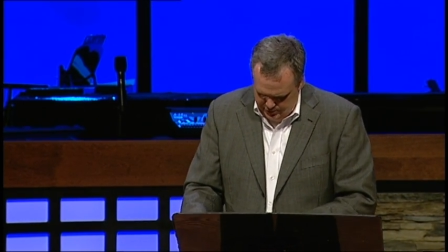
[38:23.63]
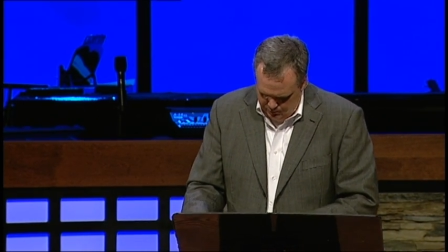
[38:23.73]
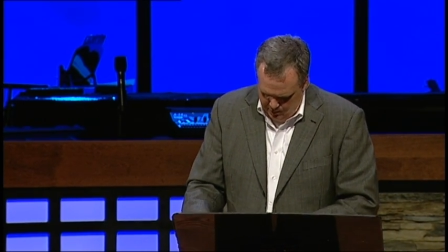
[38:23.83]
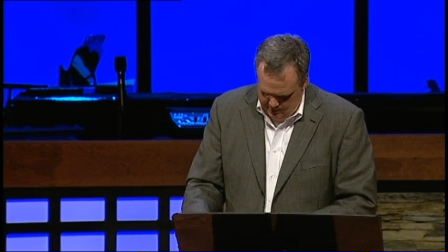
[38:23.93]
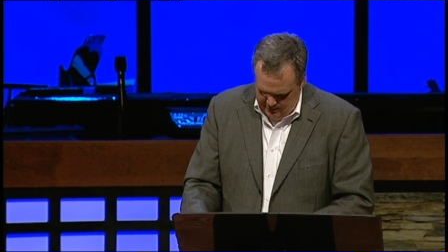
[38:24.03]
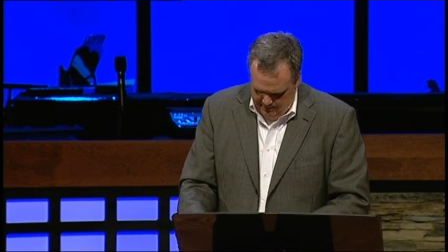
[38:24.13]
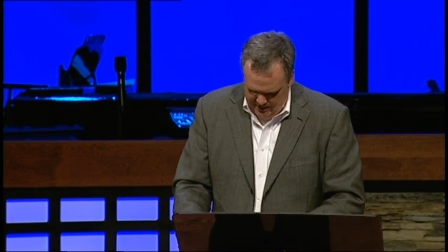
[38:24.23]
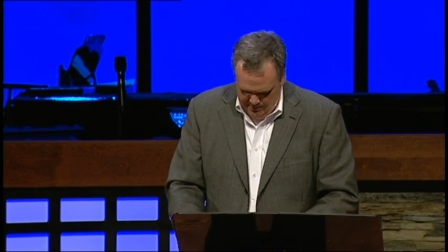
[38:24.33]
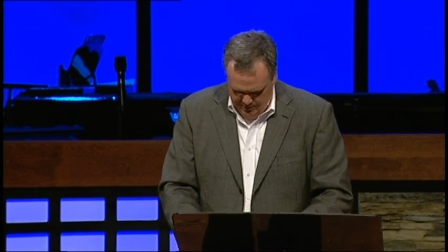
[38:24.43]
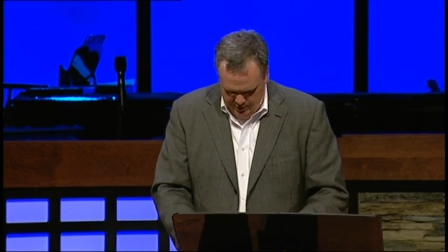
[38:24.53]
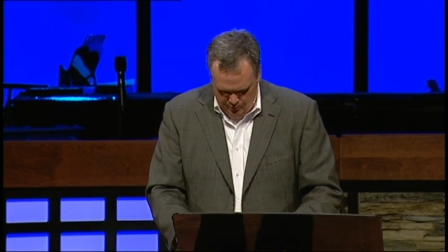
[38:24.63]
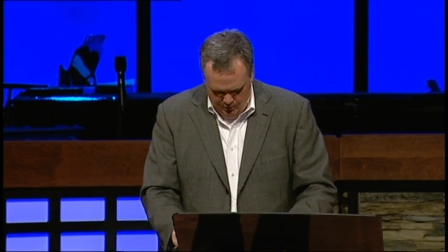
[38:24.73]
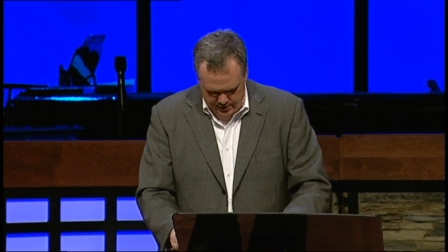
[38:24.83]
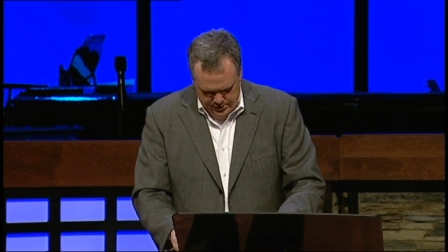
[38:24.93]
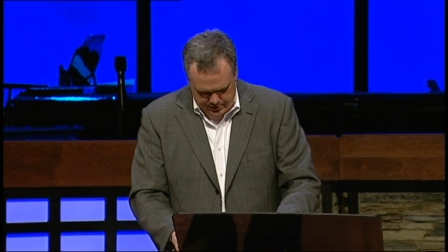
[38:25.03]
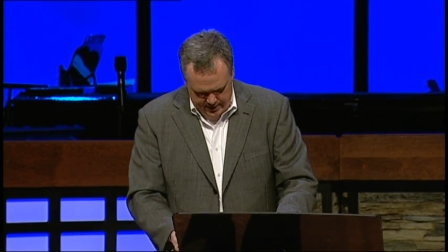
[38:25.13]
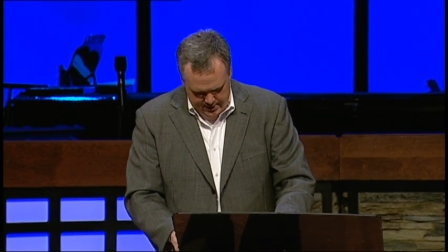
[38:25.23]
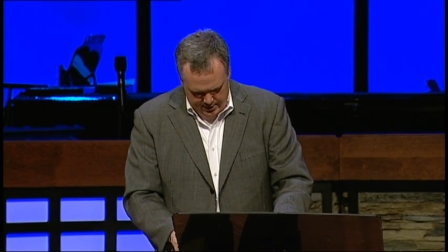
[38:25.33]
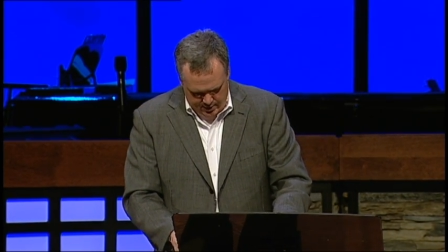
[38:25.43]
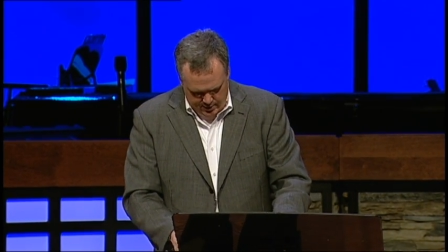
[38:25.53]
this woman. The people who once
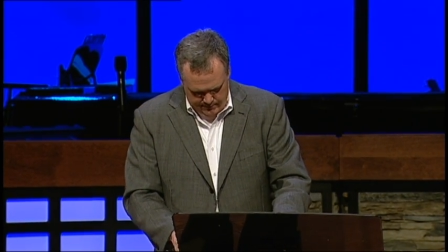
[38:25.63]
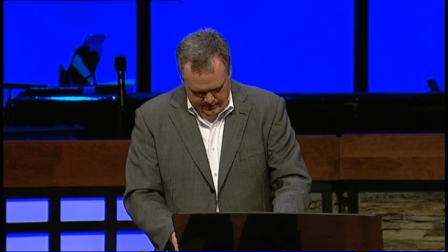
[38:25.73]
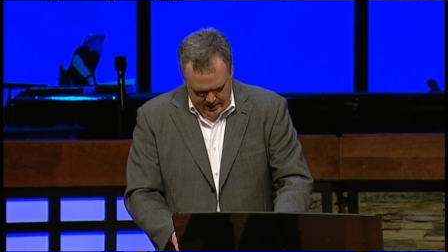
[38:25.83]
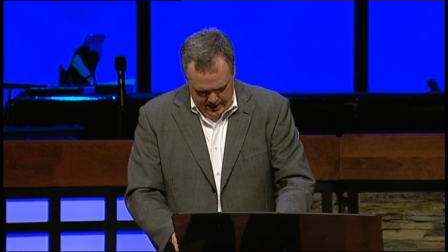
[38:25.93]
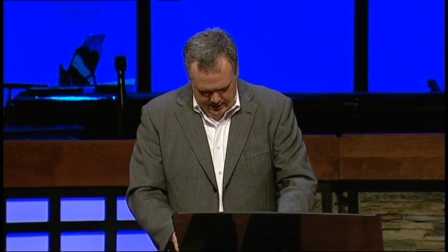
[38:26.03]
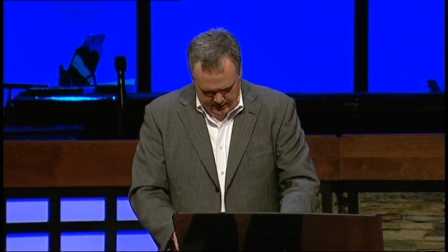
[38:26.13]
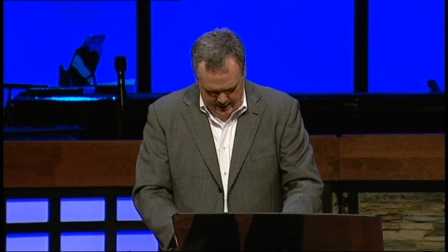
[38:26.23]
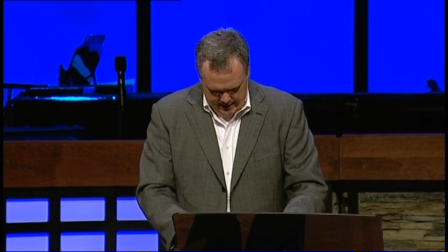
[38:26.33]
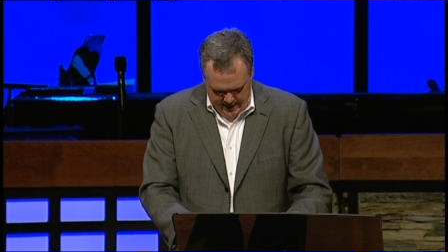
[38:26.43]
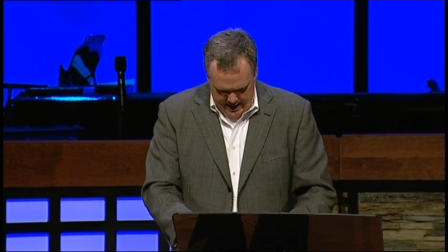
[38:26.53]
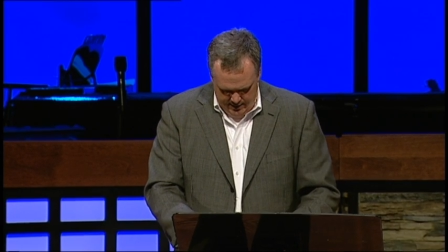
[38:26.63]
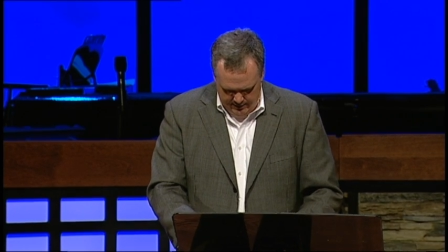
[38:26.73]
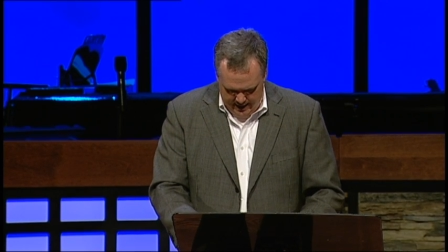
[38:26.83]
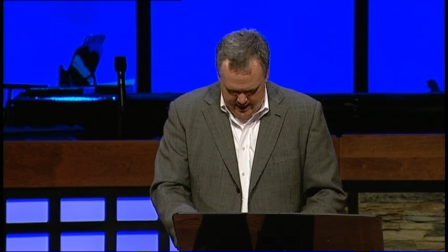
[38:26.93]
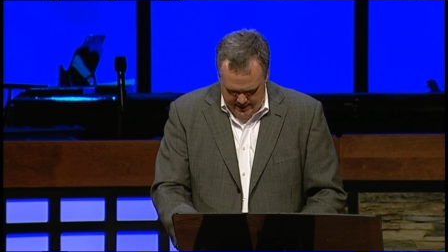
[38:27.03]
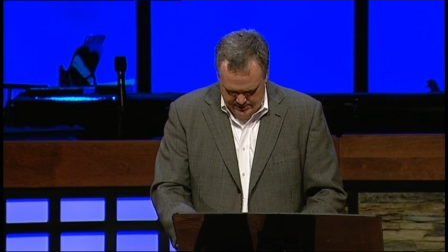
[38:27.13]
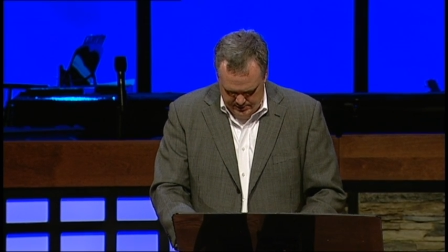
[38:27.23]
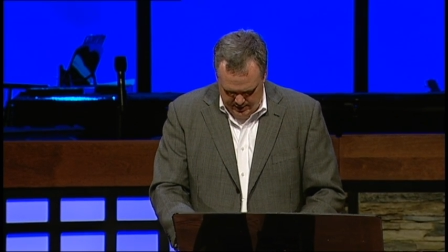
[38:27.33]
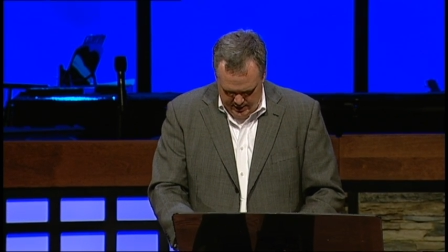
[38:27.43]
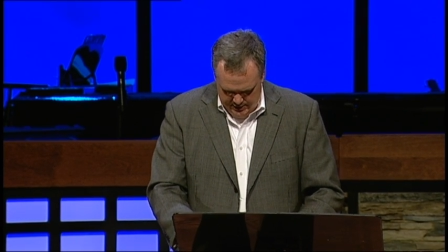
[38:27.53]
treated her like an outcast
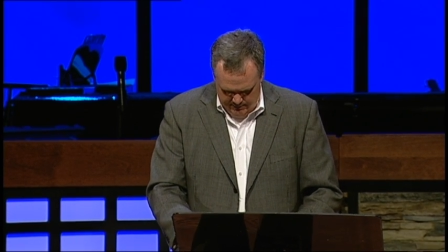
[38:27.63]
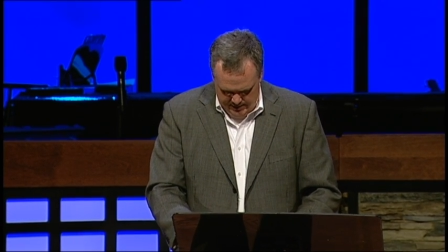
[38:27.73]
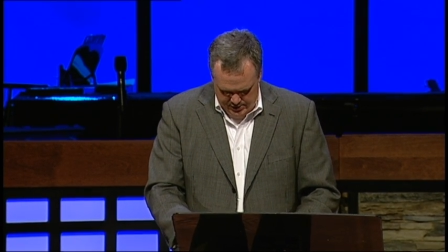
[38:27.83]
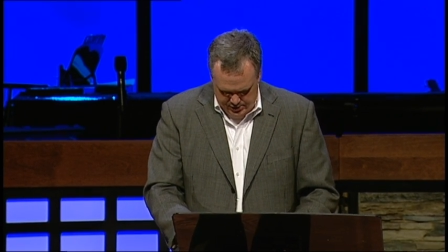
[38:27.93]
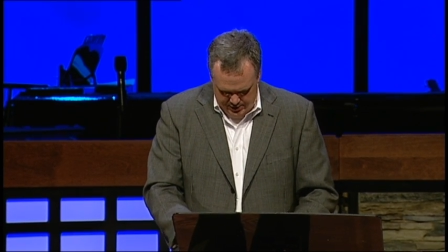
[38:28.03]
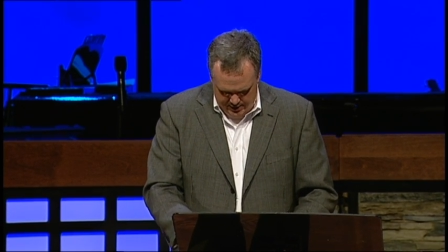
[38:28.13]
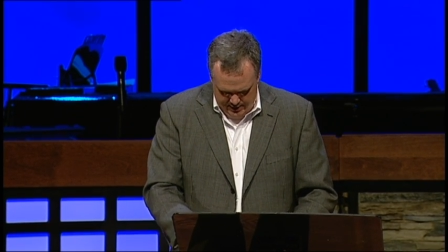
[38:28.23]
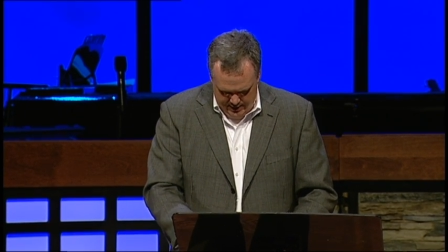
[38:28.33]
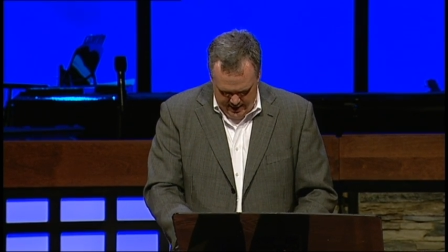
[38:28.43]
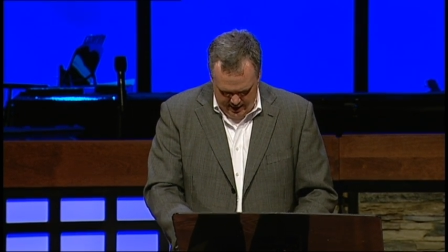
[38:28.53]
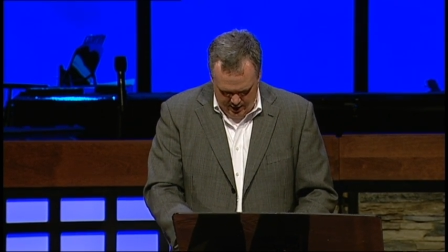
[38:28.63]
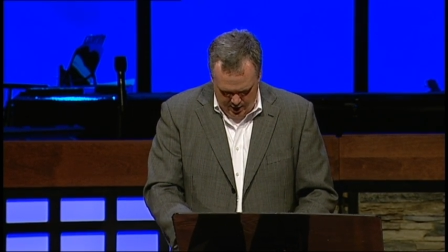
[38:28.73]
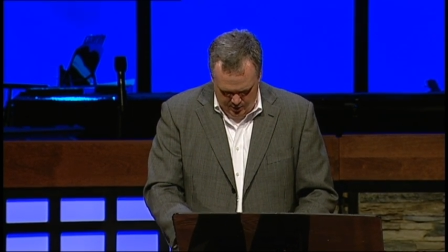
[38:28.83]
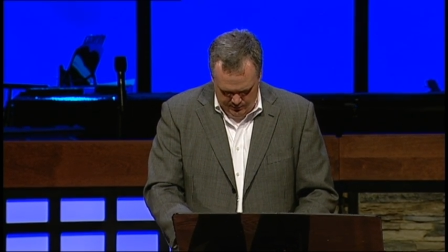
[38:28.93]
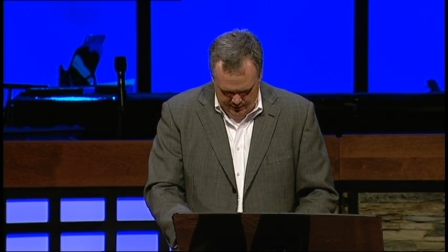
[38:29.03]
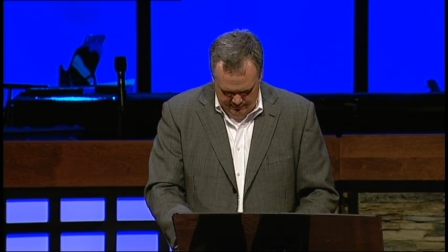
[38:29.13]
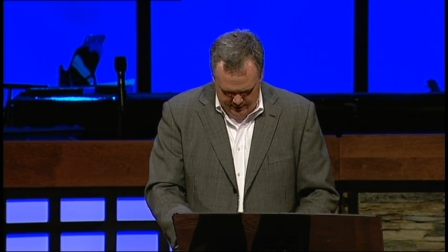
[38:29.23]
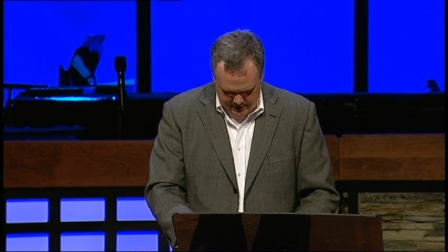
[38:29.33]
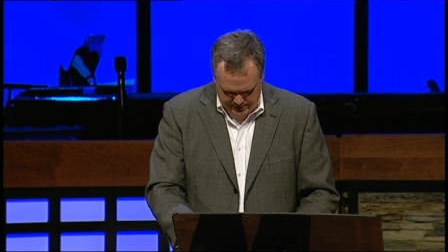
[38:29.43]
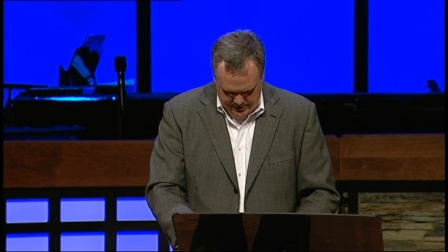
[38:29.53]
to be shunned now owe their
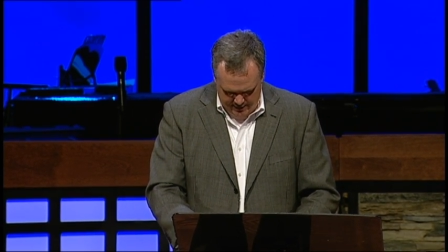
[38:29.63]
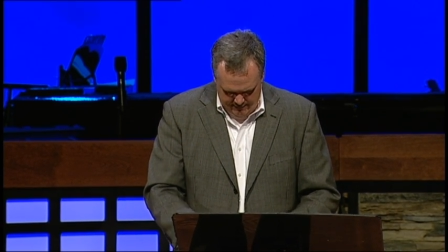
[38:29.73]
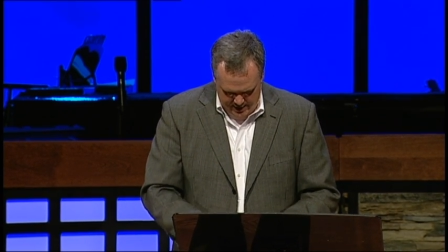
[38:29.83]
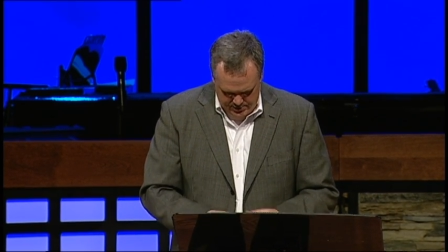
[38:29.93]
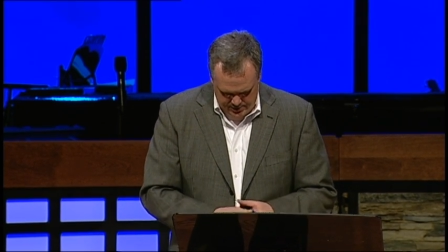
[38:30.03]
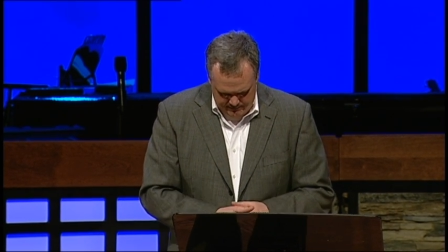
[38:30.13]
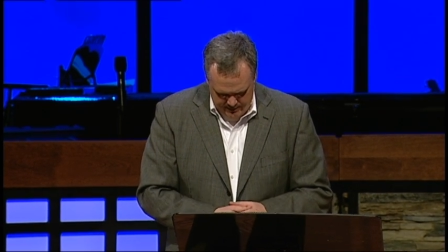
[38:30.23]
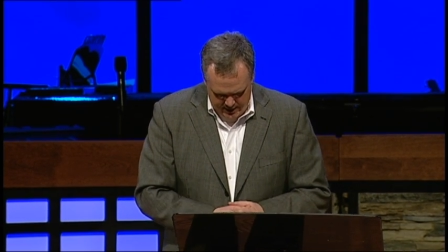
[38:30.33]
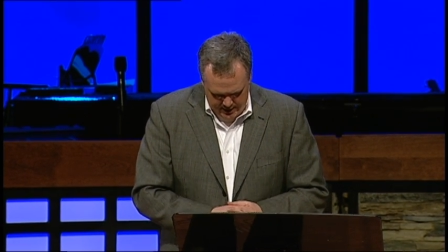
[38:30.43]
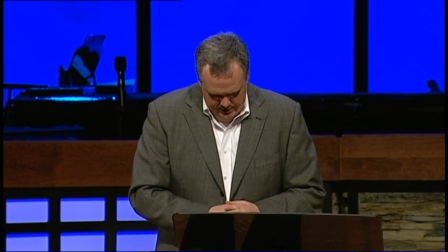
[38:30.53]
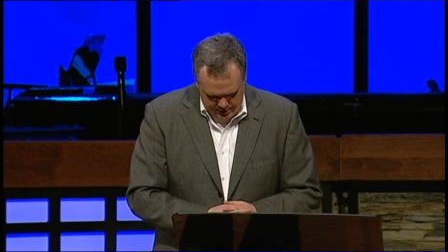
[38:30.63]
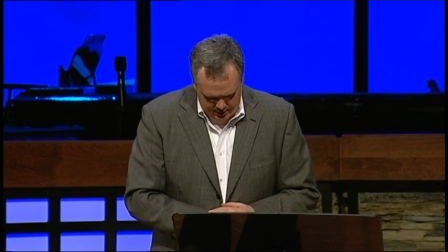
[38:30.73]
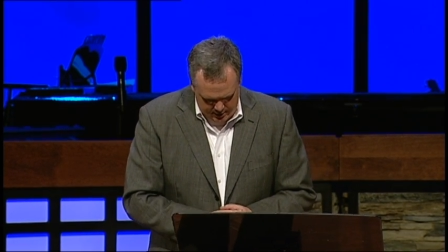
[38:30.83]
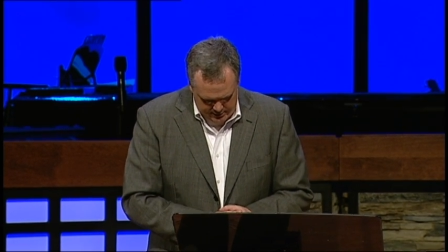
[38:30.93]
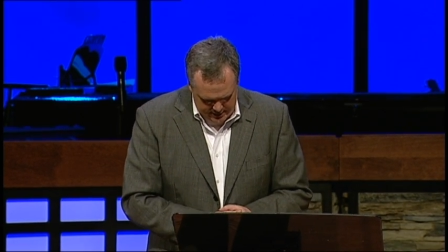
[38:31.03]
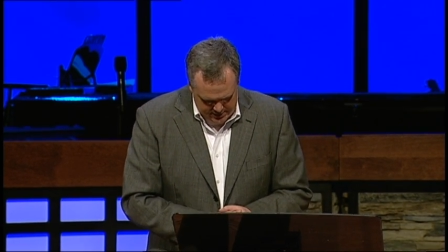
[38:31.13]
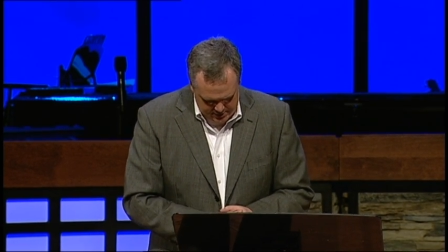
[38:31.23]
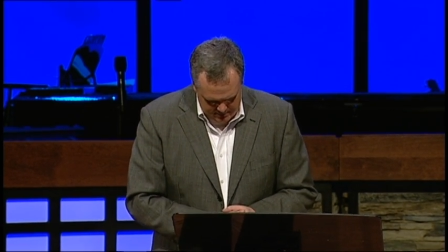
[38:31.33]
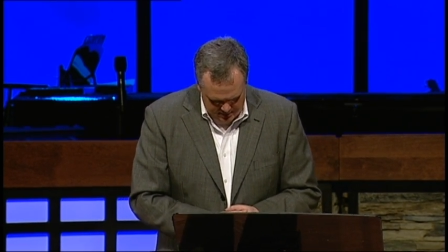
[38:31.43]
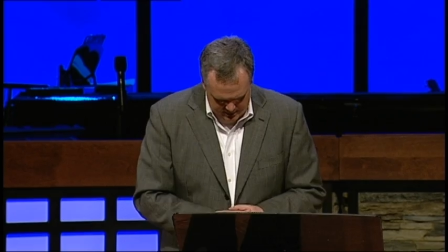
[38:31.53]
very salvation to her
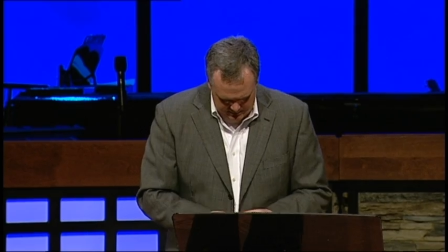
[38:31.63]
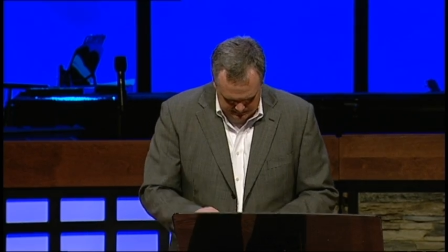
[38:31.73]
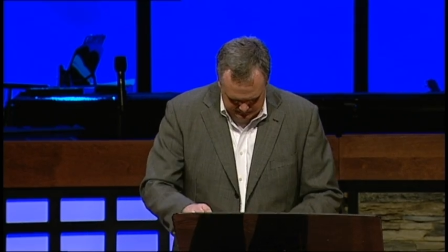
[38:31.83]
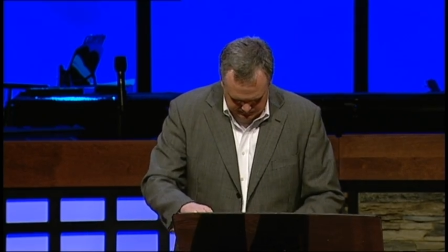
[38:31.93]
testimony.